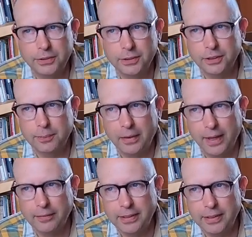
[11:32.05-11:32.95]
it's about
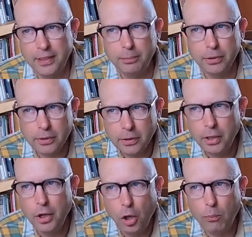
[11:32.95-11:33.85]
having deeper,
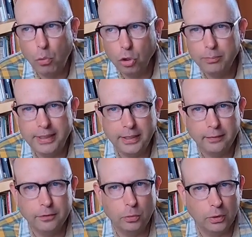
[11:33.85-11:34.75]
more
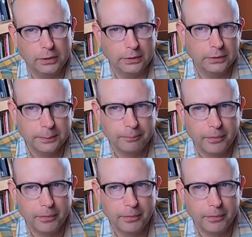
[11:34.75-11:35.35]
meaningful ones.